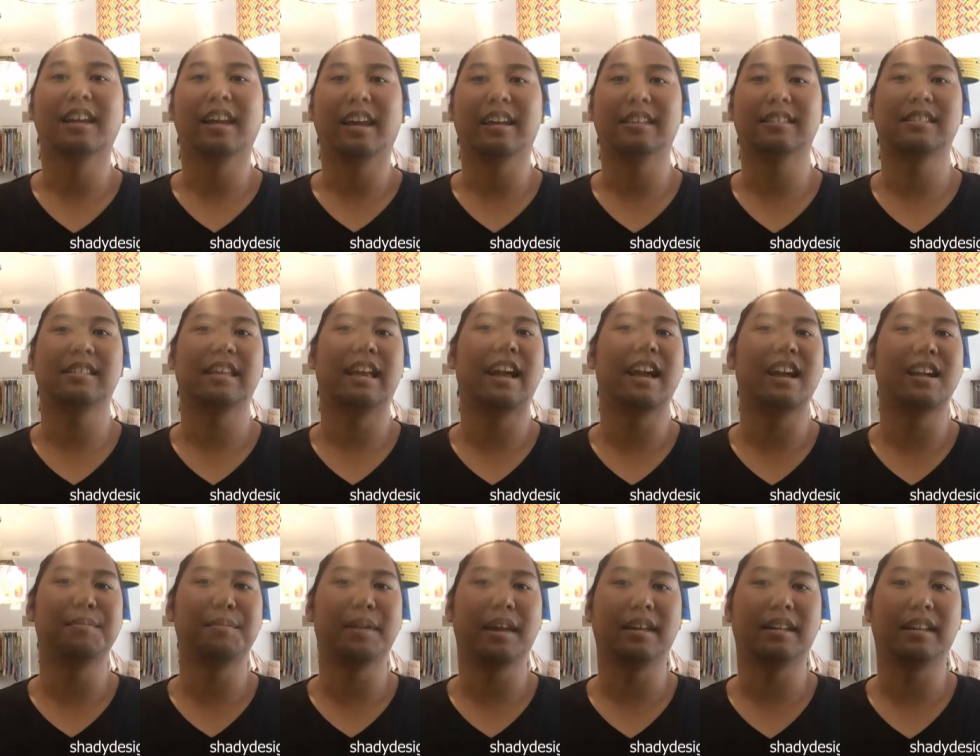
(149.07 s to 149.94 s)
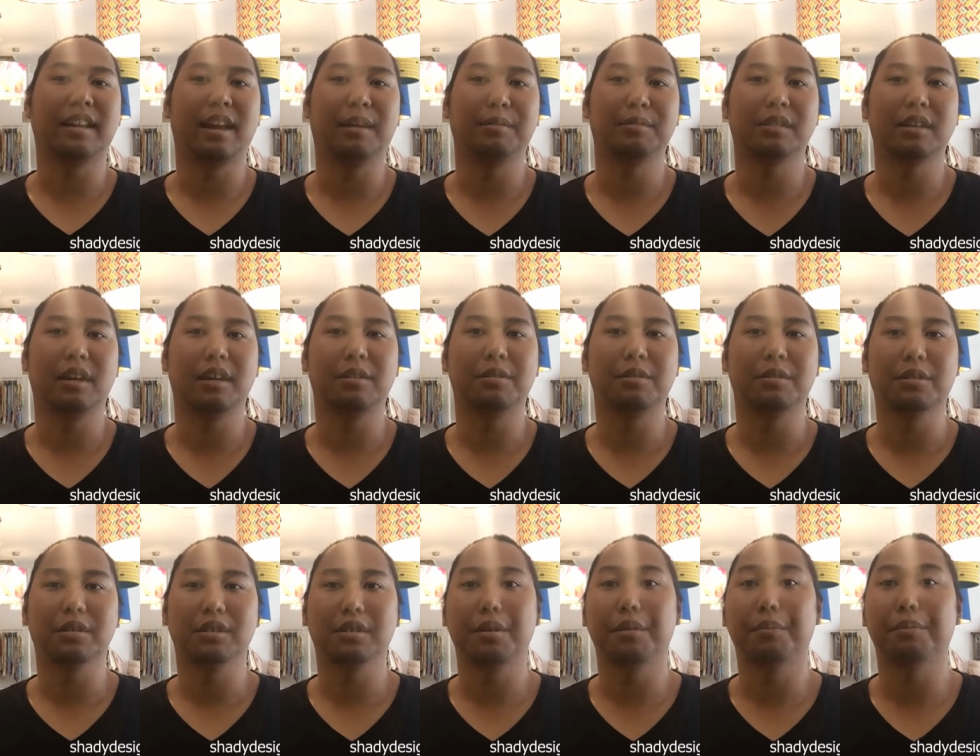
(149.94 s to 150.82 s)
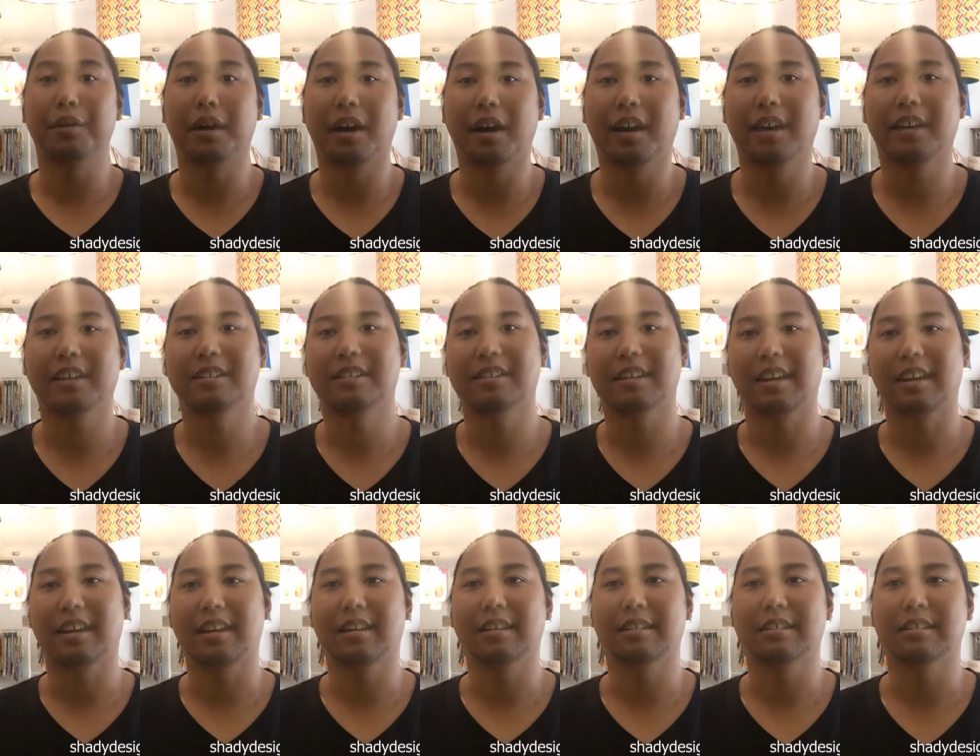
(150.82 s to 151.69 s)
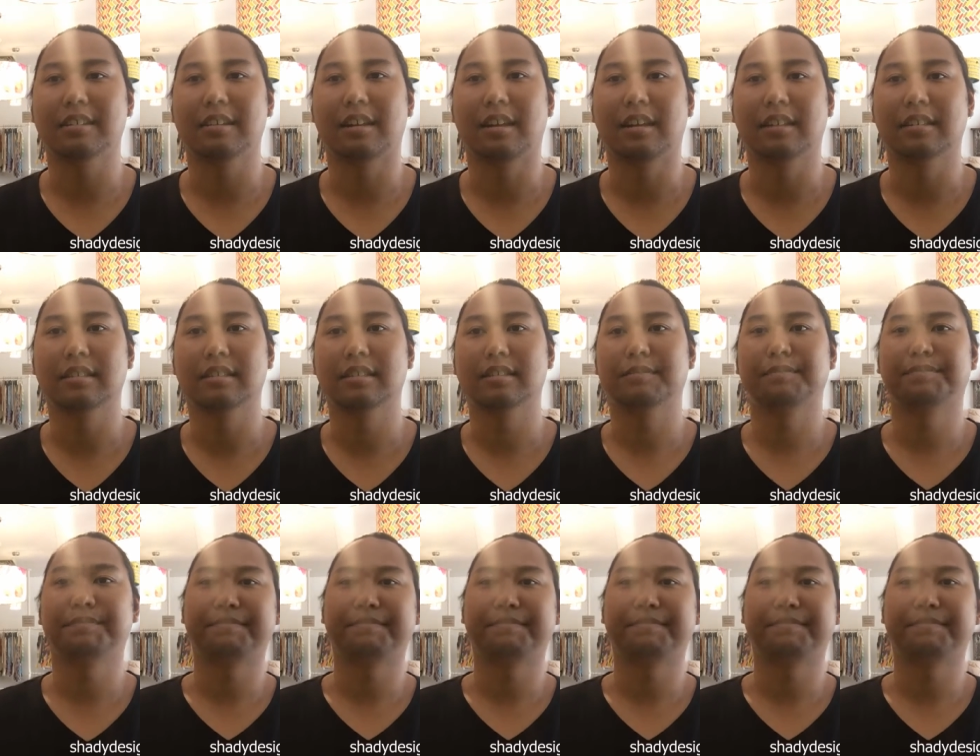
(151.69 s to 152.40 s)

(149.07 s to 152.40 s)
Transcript: It's the How to Make Lampshade course by Shady Designs.